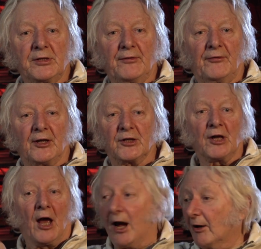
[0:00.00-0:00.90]
as he
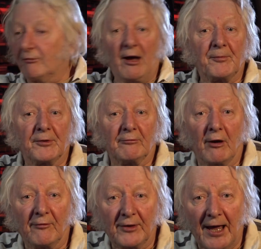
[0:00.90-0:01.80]
finished, I grabbed the
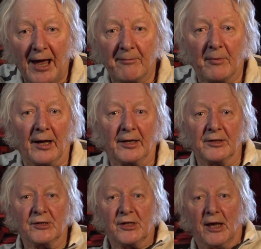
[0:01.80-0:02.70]
roving hand mic
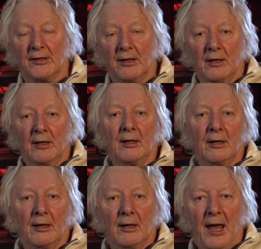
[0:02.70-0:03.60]
and said,
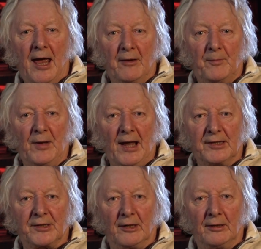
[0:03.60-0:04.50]
"Herr
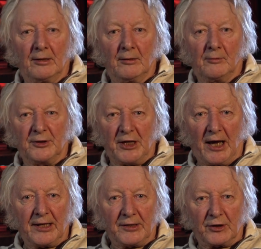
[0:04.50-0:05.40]
Blatter," which he
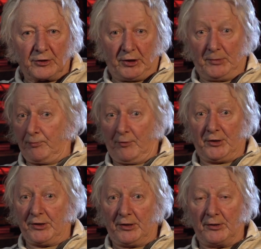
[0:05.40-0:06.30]
hates because he's
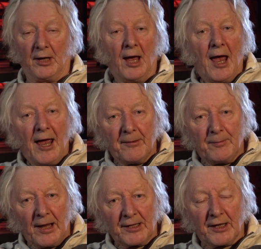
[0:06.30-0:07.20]
president, "Herr
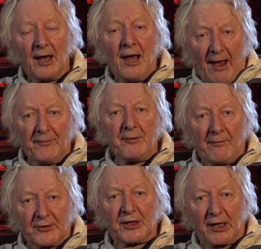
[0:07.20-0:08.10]
Blatter, have you
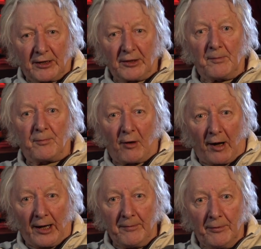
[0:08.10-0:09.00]
ever taken a
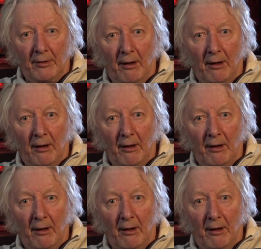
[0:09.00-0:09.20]
bribe?"